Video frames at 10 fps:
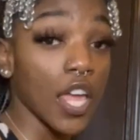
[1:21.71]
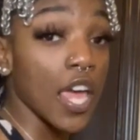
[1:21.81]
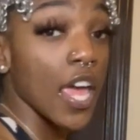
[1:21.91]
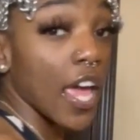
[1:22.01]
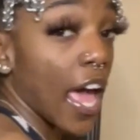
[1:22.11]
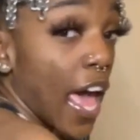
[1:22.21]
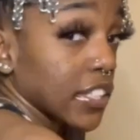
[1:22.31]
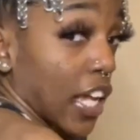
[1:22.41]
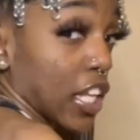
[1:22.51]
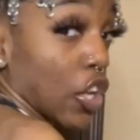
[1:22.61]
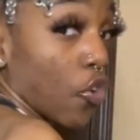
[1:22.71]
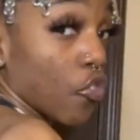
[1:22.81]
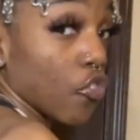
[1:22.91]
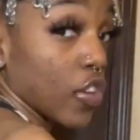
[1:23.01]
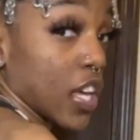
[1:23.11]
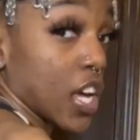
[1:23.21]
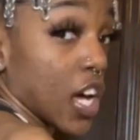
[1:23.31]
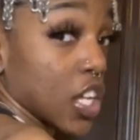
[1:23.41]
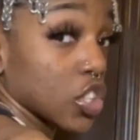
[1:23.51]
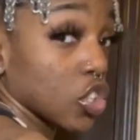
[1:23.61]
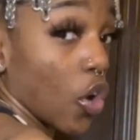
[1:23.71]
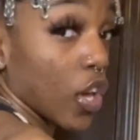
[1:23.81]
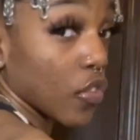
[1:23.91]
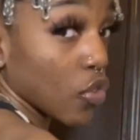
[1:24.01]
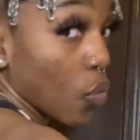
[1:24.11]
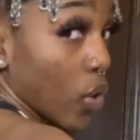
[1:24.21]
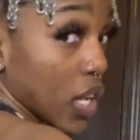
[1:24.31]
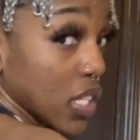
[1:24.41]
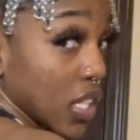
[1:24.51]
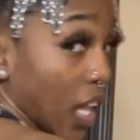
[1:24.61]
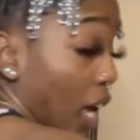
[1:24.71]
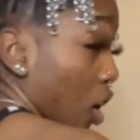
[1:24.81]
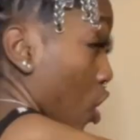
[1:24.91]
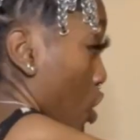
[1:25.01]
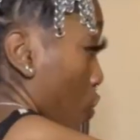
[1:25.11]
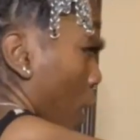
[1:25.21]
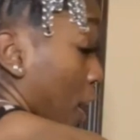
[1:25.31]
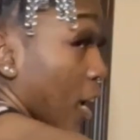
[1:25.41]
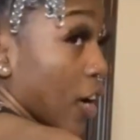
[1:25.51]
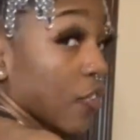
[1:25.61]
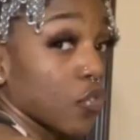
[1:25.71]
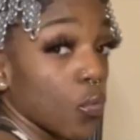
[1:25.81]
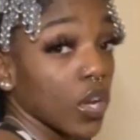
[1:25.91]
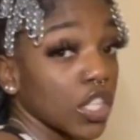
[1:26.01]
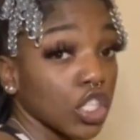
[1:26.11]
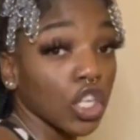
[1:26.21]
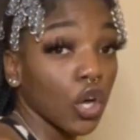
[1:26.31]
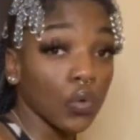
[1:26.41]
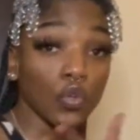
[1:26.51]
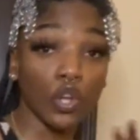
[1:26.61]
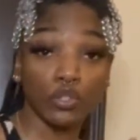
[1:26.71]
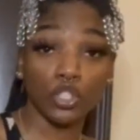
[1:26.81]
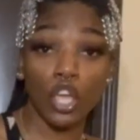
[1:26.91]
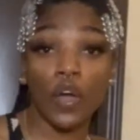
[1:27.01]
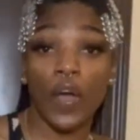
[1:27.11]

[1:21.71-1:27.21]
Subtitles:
It has like a little V cut, so if you wanted to like, right here, if you wanted to show your